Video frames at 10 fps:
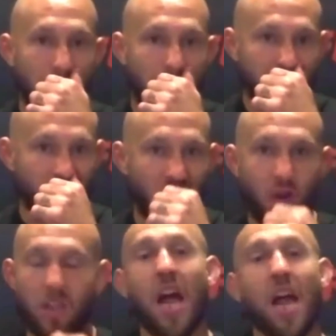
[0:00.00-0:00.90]
So
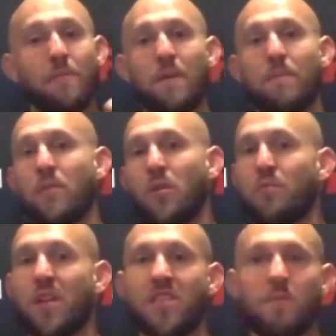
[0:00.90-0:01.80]
a lot of people are
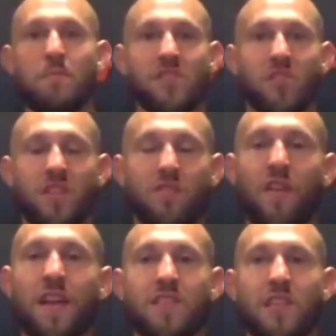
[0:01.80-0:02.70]
placing bets on these
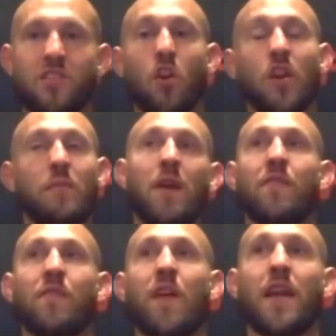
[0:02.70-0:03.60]
fights. And during my
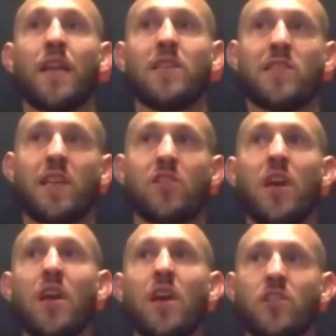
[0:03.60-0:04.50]
fight, he says
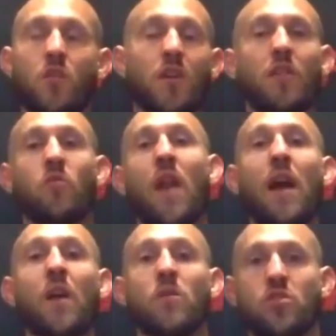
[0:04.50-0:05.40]
during the
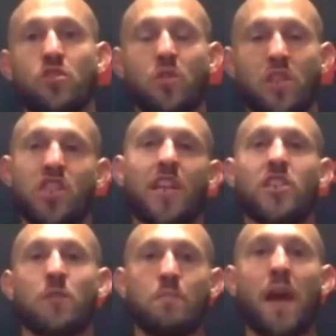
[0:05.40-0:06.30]
rounds you can
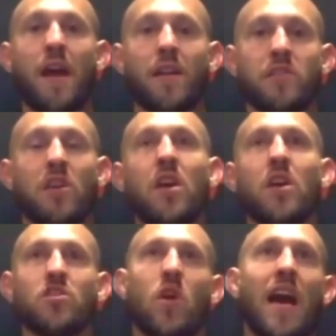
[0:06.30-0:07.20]
change your bets.
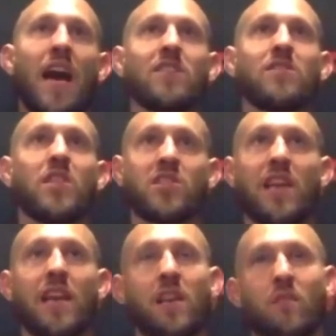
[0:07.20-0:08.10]
So as the
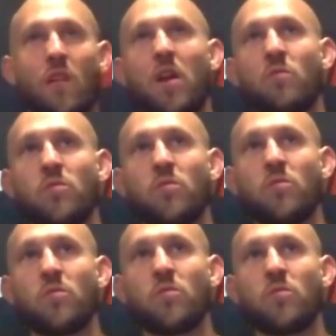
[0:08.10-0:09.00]
second round was
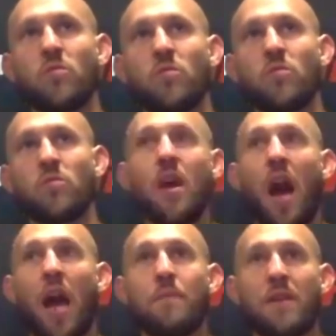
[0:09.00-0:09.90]
coming up,
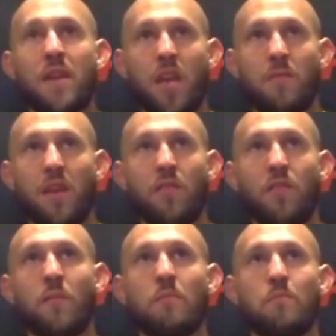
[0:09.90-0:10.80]
I became
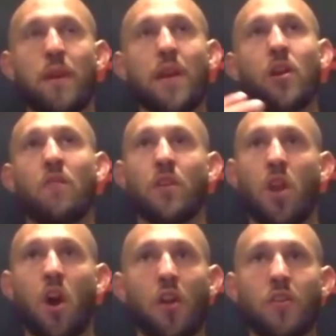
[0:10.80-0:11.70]
even bigger of an
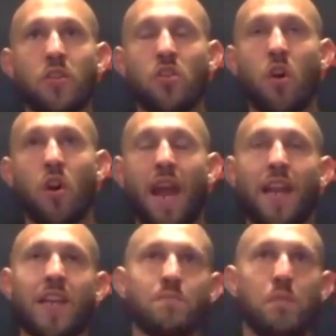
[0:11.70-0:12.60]
underdog, and
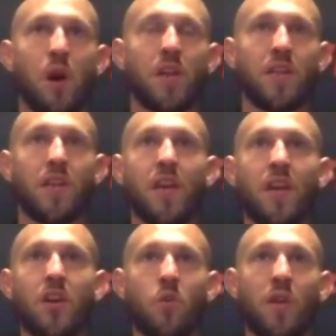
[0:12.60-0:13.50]
his buddy,
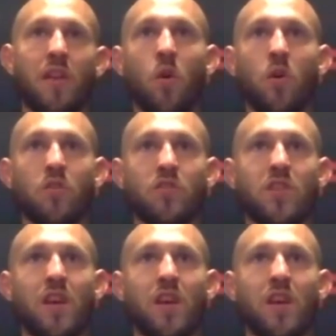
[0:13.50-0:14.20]
who he knows